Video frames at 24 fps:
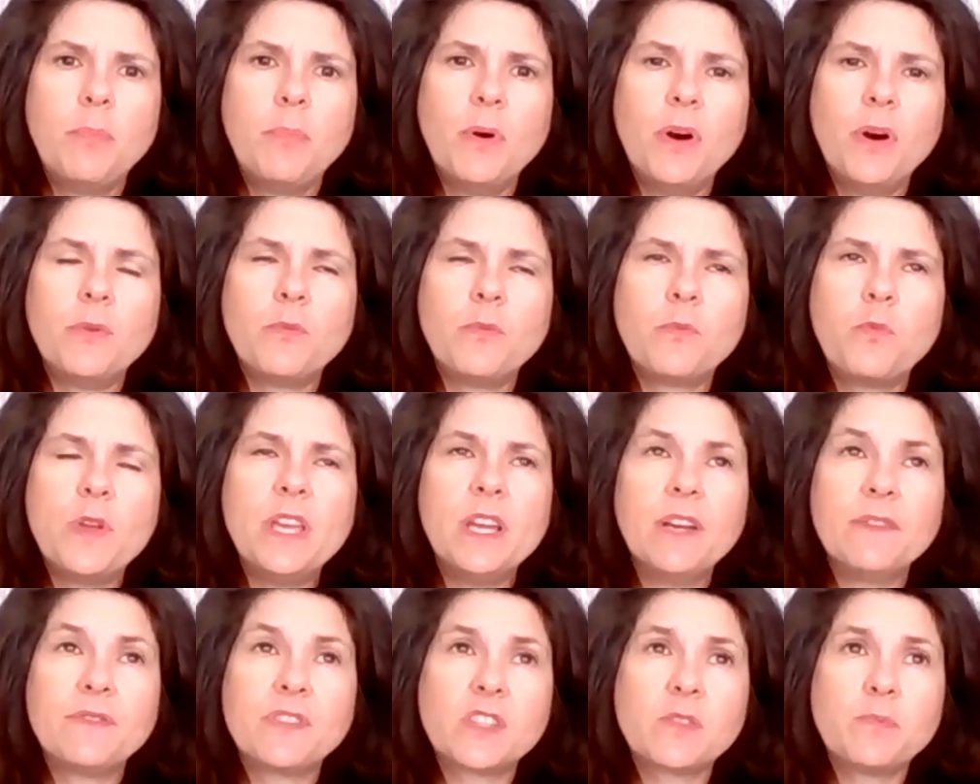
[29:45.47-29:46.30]
But
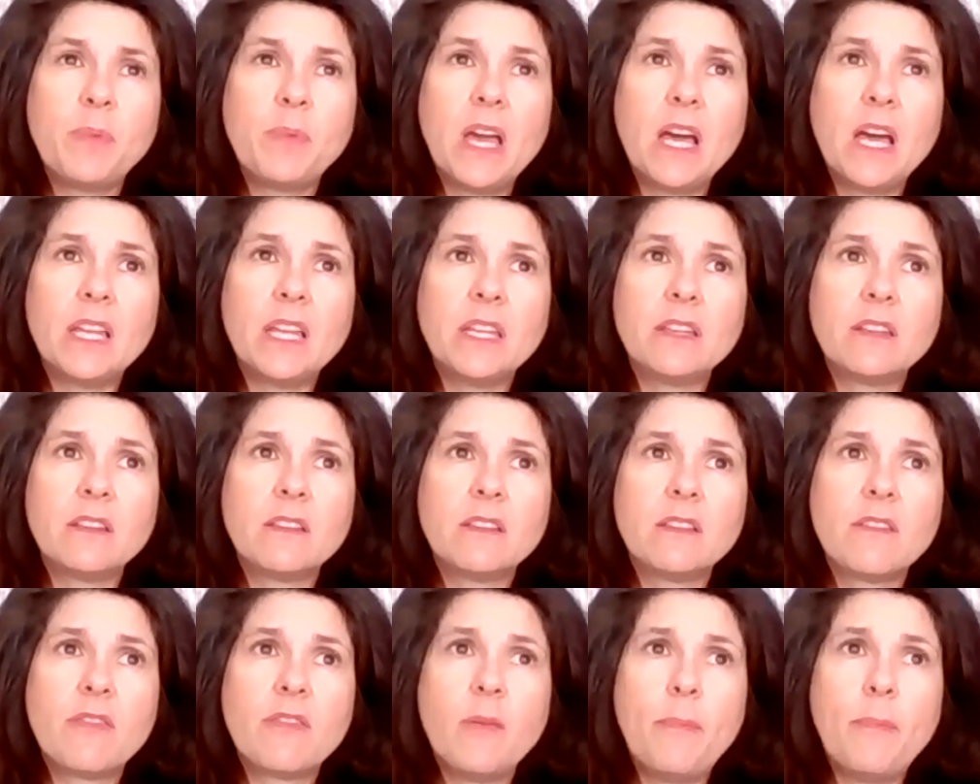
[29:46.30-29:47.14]
we have spent
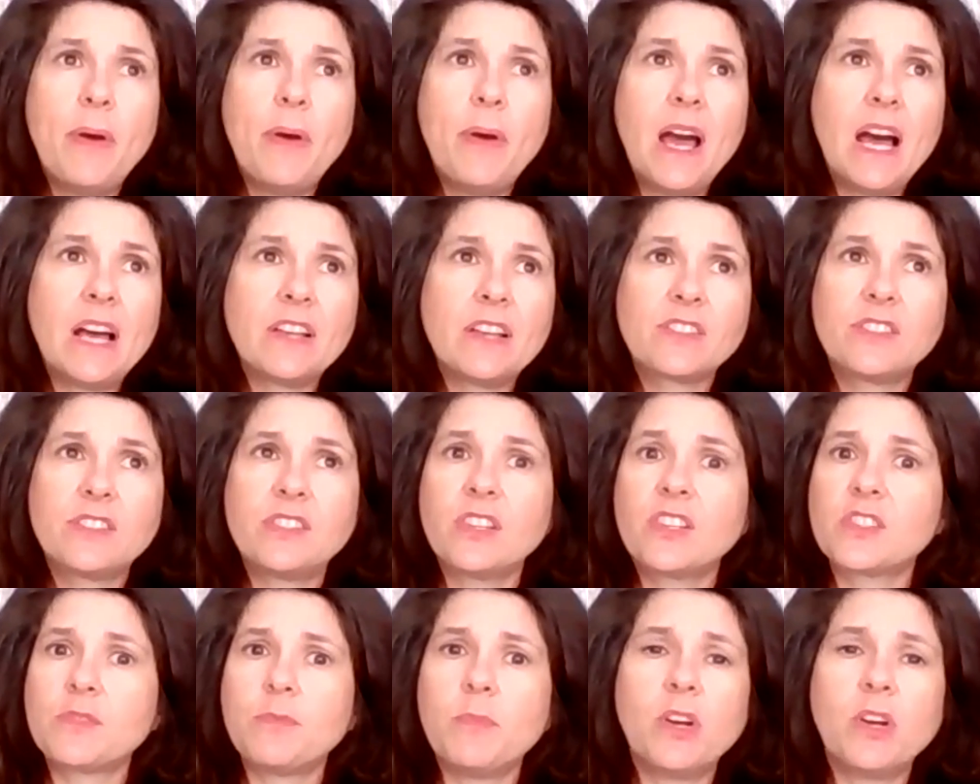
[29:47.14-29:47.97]
the
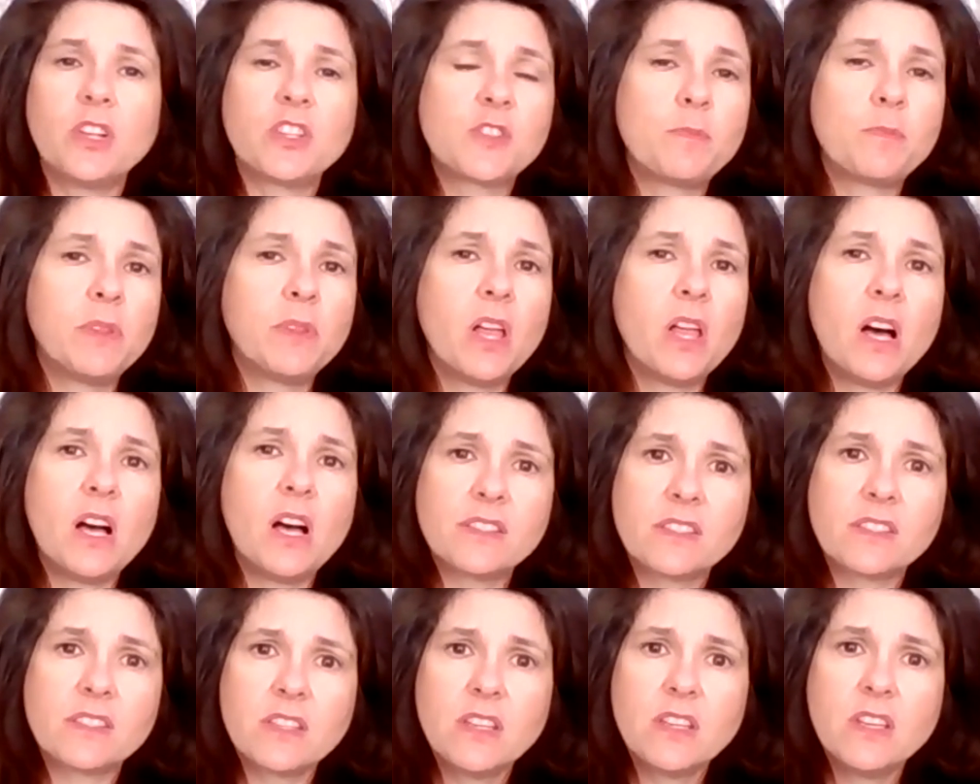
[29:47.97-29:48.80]
past 6 months
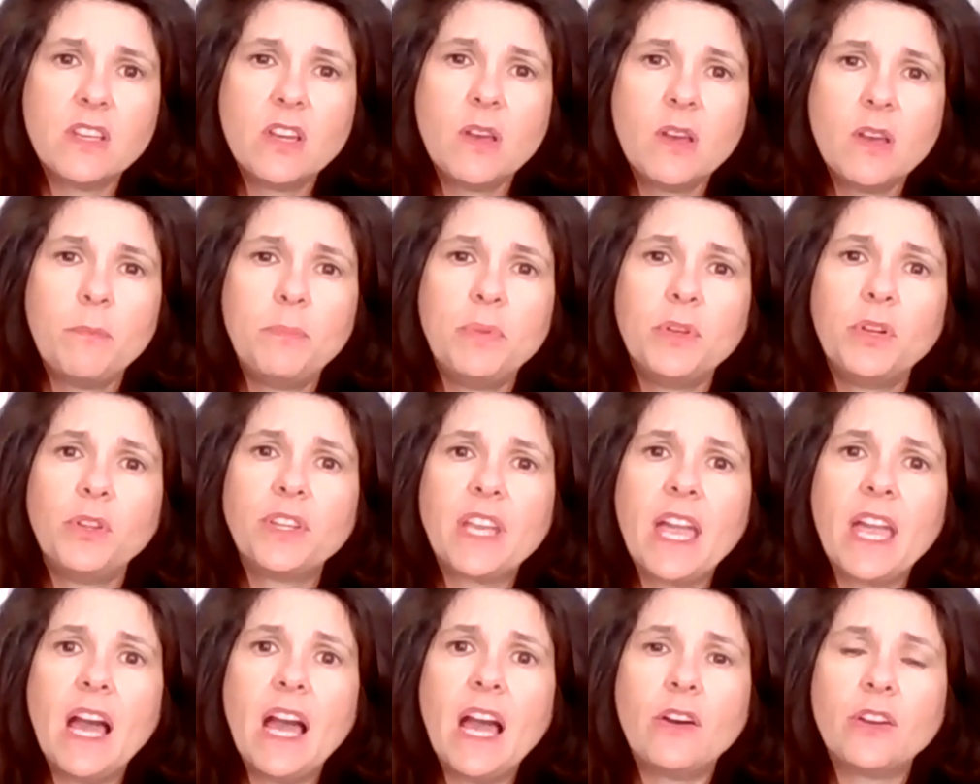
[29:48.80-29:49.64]
plus
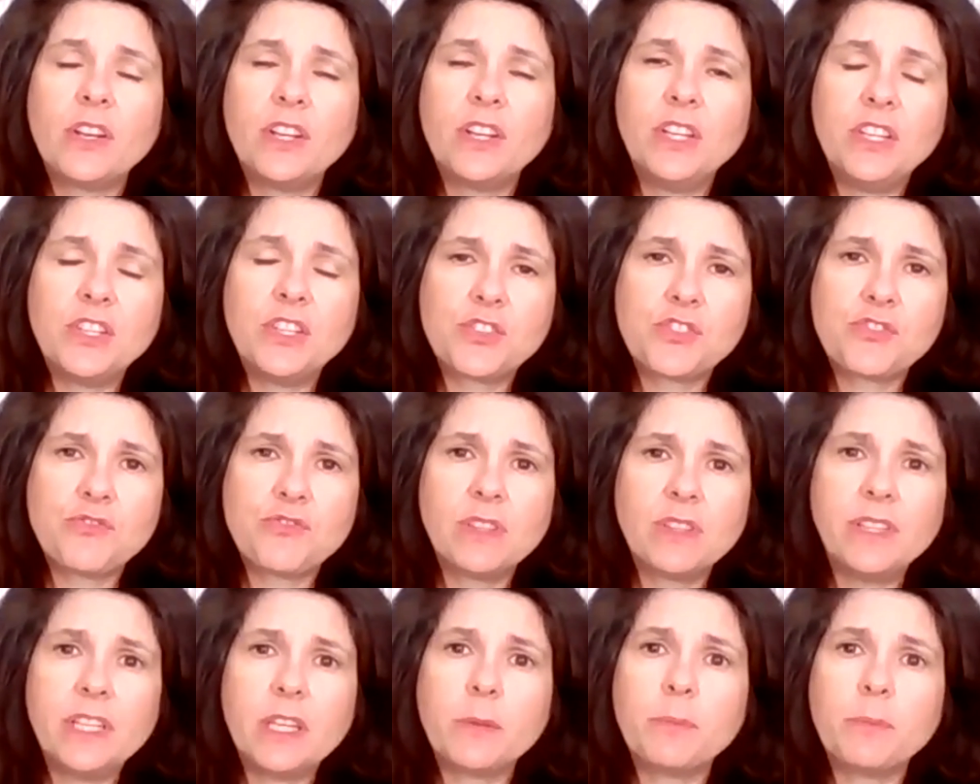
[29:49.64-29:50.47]
building out an
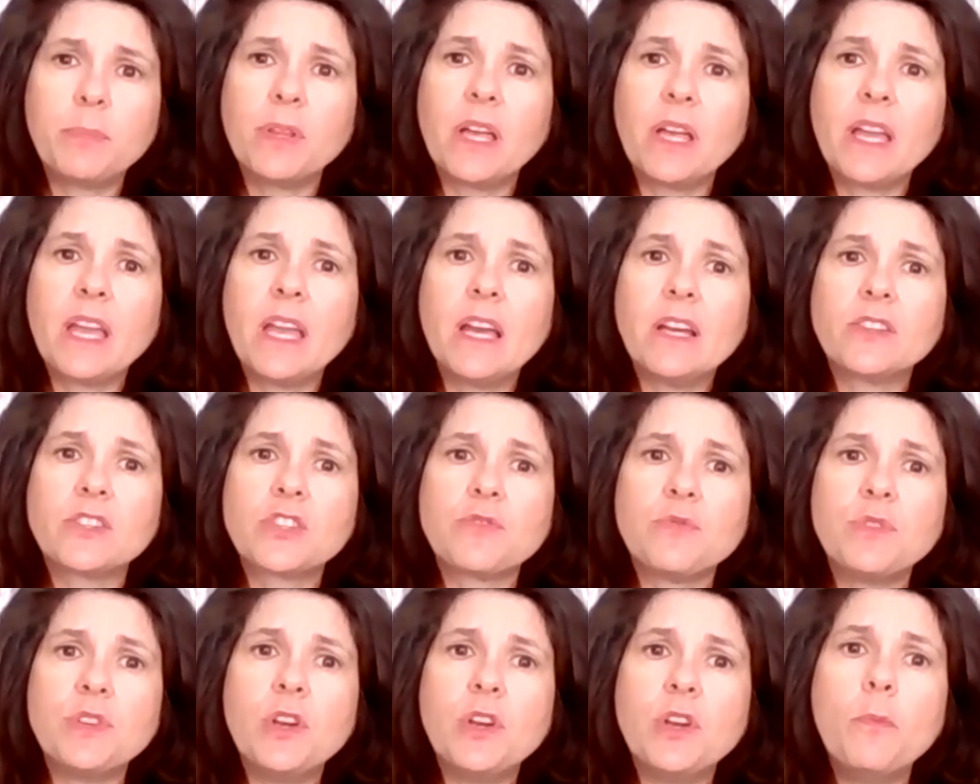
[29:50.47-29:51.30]
industry-leading plan
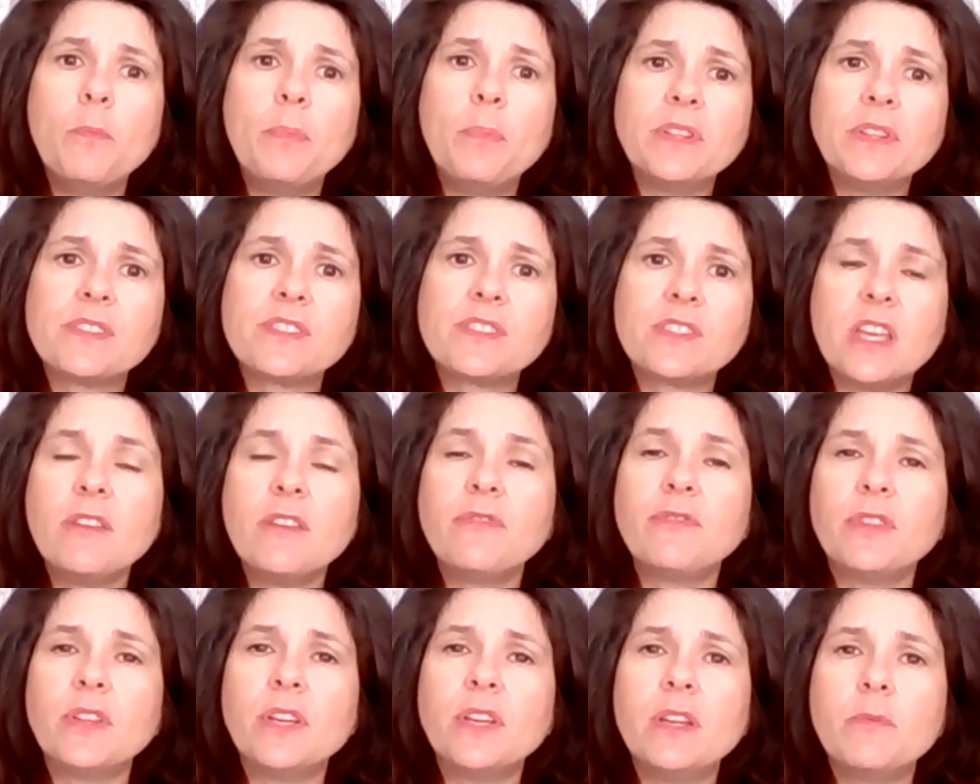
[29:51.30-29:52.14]
to reopen
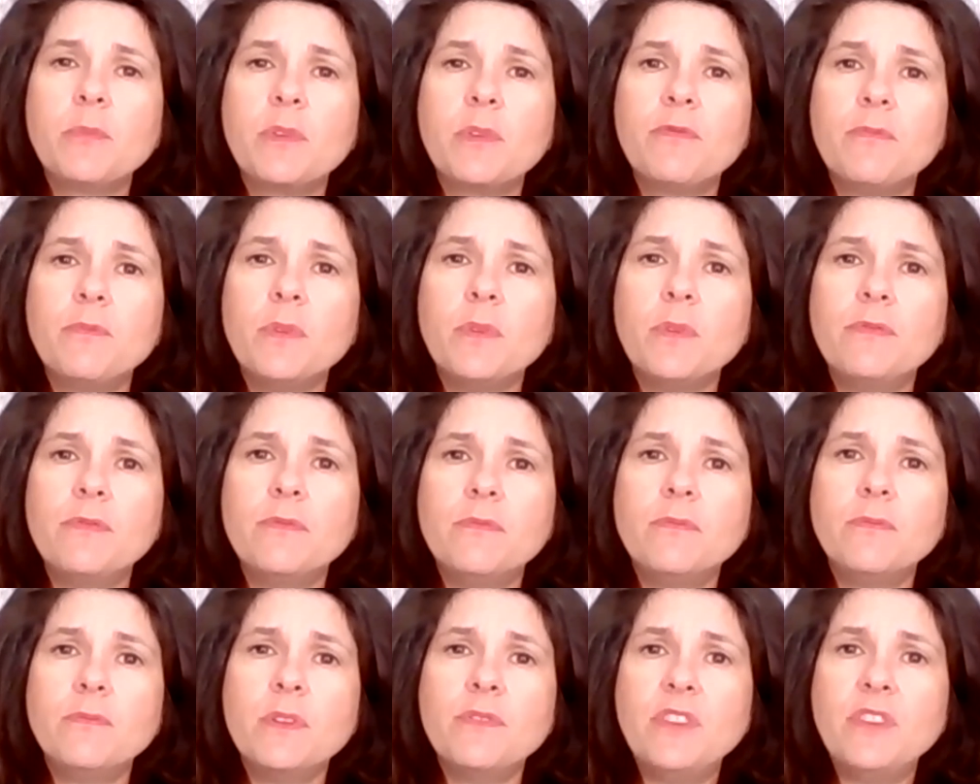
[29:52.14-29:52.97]
safely, and
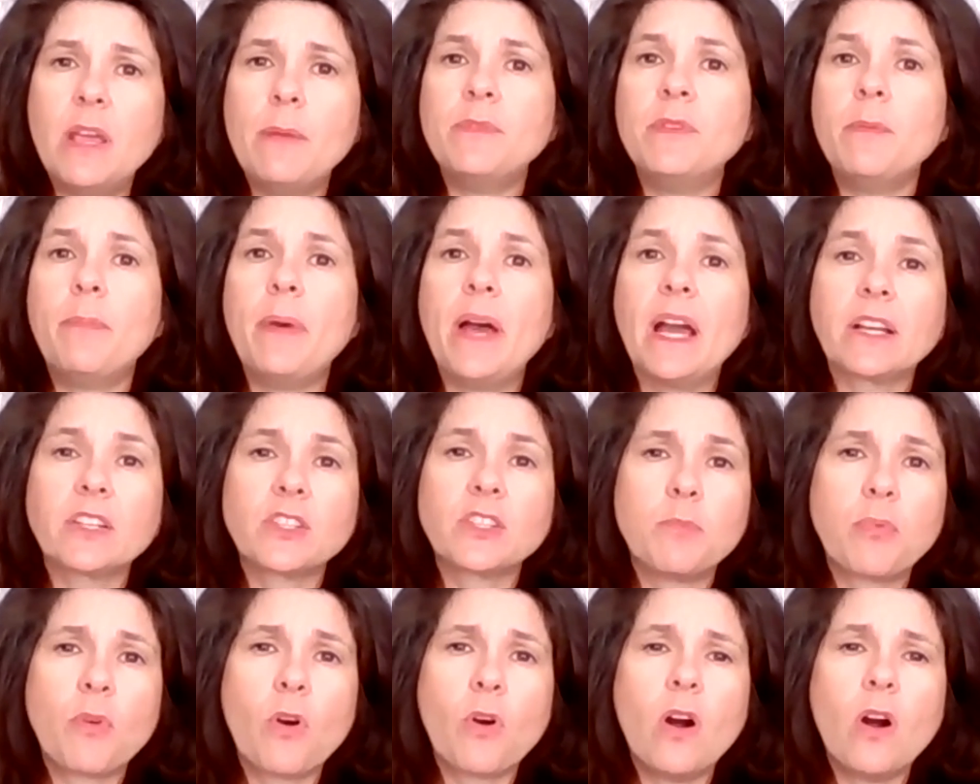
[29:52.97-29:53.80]
we've named it Back
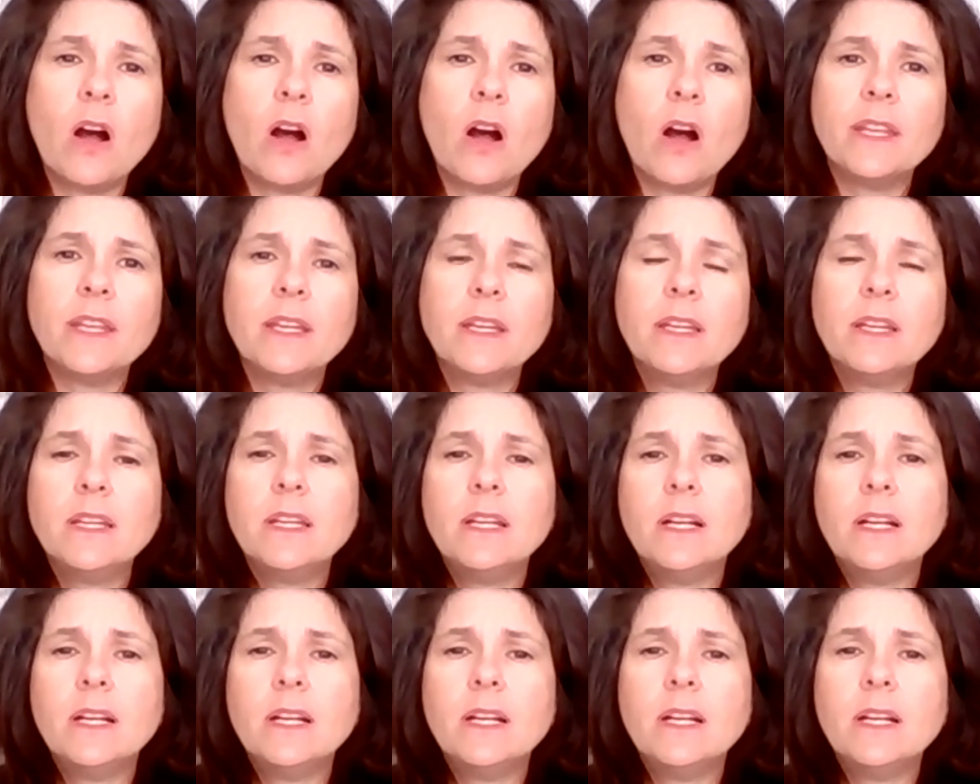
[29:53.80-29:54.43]
to Broad.